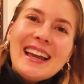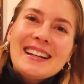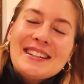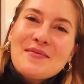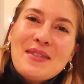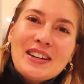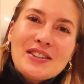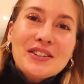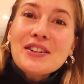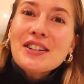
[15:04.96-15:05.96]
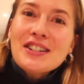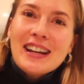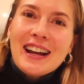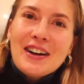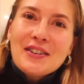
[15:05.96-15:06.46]
And make sure to
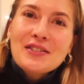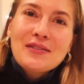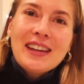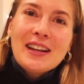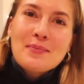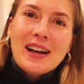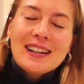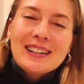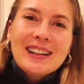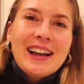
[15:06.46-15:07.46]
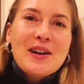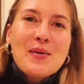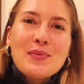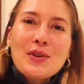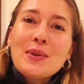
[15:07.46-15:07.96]
check out the vegan bundle.
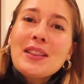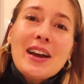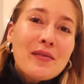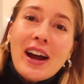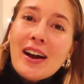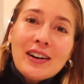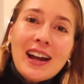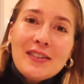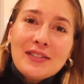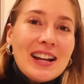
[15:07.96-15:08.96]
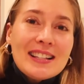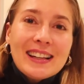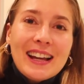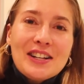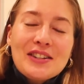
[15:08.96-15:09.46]
You will never ever have a chance
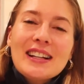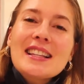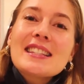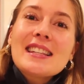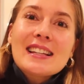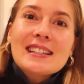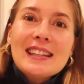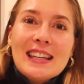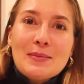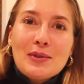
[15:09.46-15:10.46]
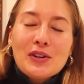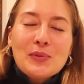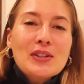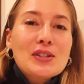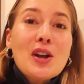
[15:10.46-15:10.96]
again to get 60 ebooks
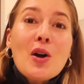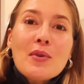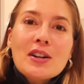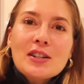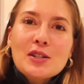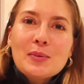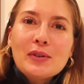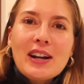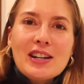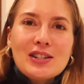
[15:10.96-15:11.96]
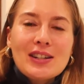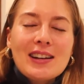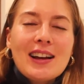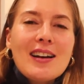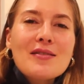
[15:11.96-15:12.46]
with so much
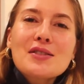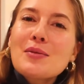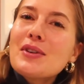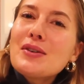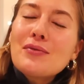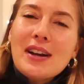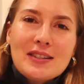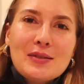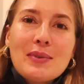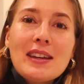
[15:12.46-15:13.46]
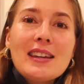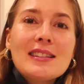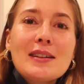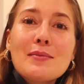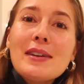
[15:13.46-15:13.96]
inspiration, so many
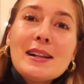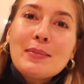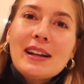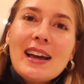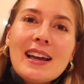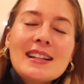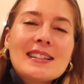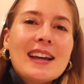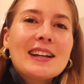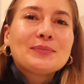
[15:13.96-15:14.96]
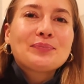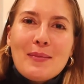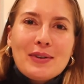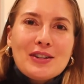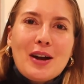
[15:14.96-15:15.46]
recipes and meal plans and
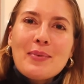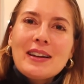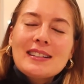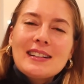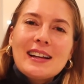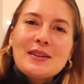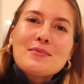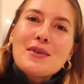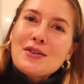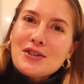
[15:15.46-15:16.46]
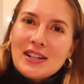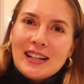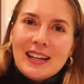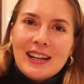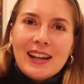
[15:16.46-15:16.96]
other topics like emotional
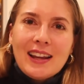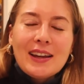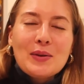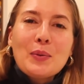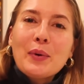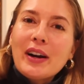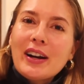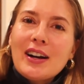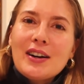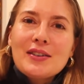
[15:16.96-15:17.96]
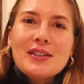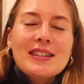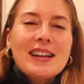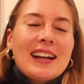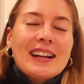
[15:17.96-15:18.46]
eating and
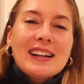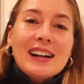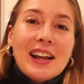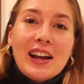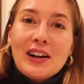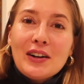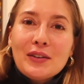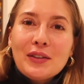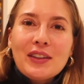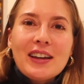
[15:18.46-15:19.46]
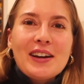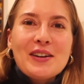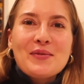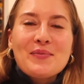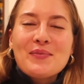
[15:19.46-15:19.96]
workouts and gut health.
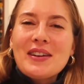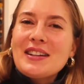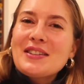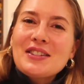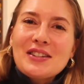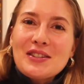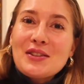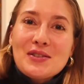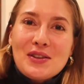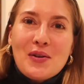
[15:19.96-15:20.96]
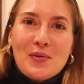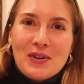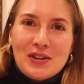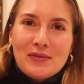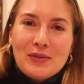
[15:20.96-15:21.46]
And it's just so
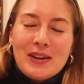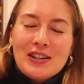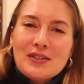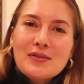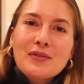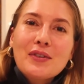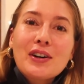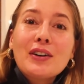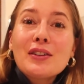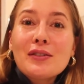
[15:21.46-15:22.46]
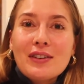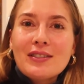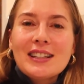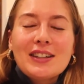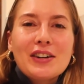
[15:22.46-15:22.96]
much information for only
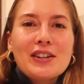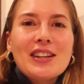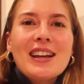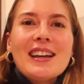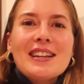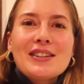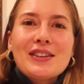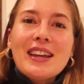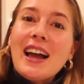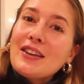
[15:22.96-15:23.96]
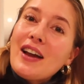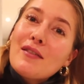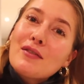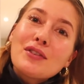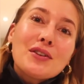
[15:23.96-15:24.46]
$50. So yeah, you
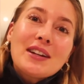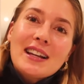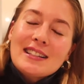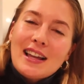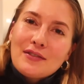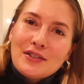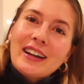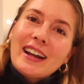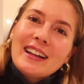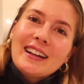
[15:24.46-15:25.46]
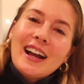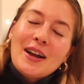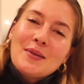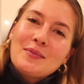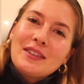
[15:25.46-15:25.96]
have a few days left to get it.
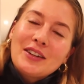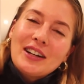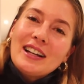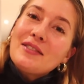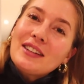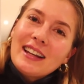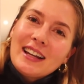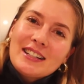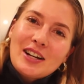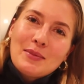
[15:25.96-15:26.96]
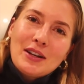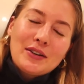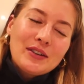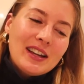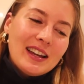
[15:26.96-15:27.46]
I'm gonna leave the link down
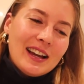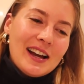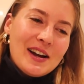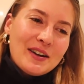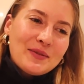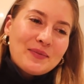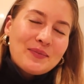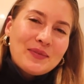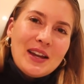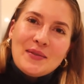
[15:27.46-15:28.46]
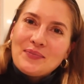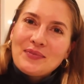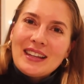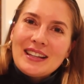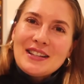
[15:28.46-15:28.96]
below. Yeah,
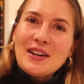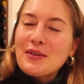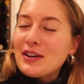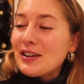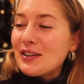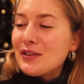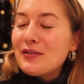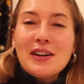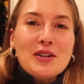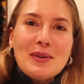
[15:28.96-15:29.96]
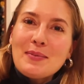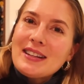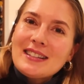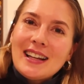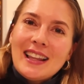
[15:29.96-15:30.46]
so I'm gonna finish my
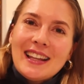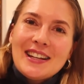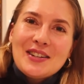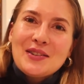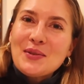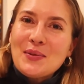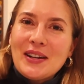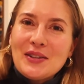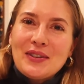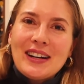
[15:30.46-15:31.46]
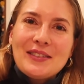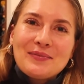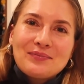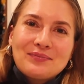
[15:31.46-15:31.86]
pasta and then show you when it's ready.